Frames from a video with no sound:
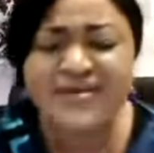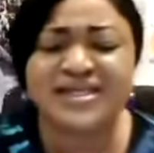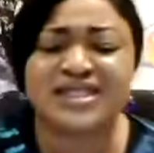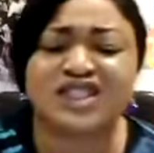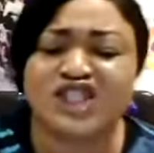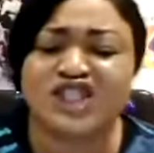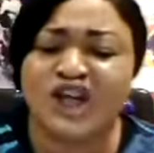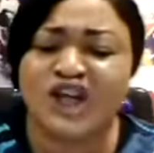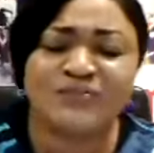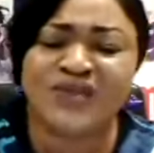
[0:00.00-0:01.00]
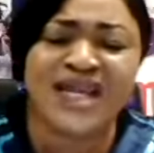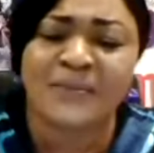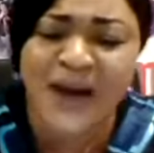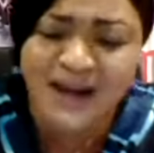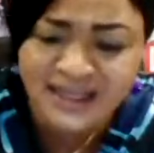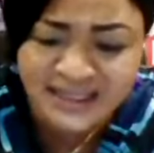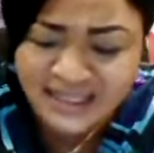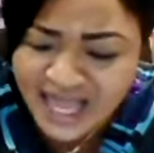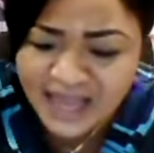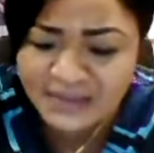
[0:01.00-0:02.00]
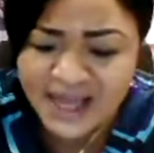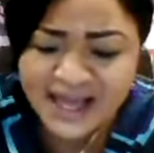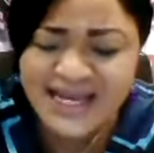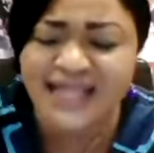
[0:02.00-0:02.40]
There is something about his name